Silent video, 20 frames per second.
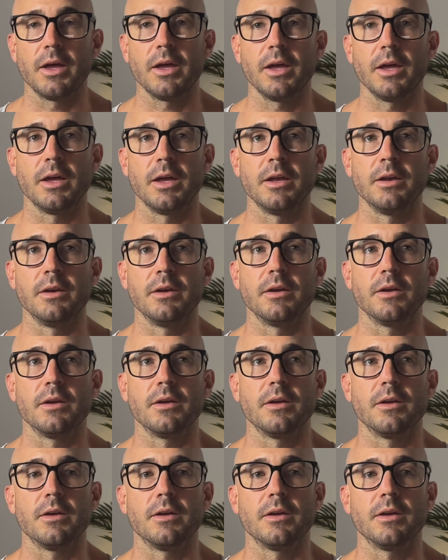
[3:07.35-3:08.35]
And
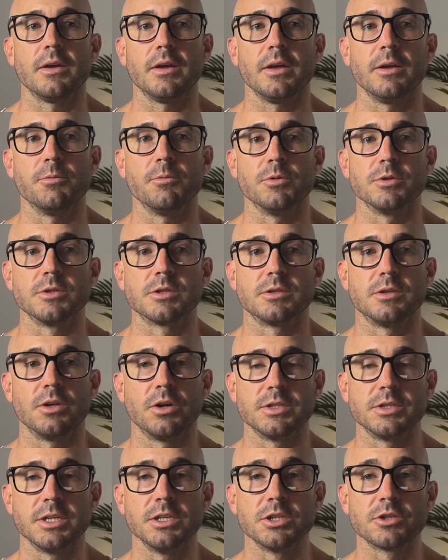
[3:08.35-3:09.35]
it was
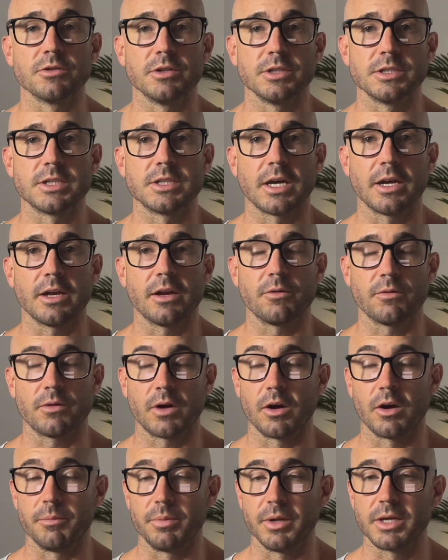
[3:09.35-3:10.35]
those injuries that
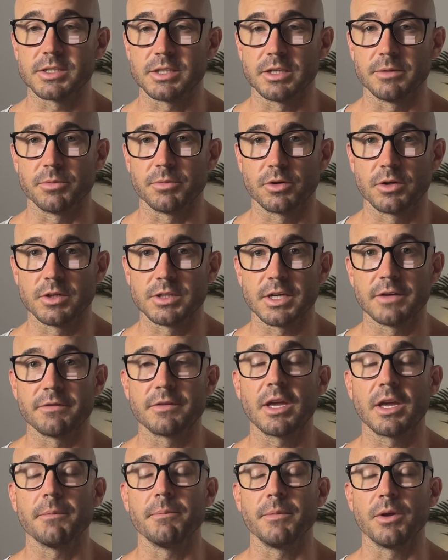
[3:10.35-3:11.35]
are a blessing, because they've
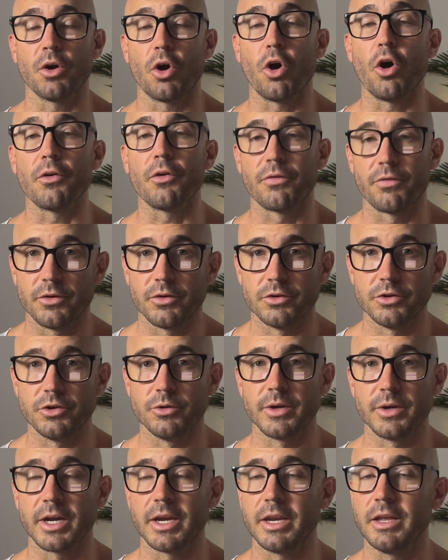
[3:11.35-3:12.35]
kept me off
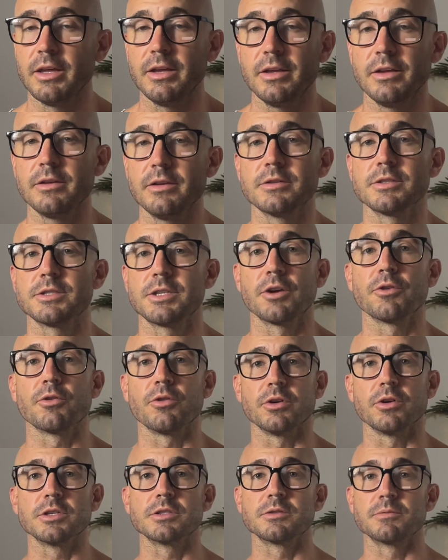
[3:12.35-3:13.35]
doing any
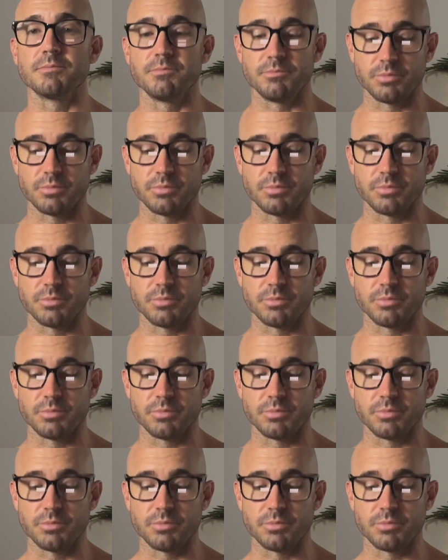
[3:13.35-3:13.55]
steroids,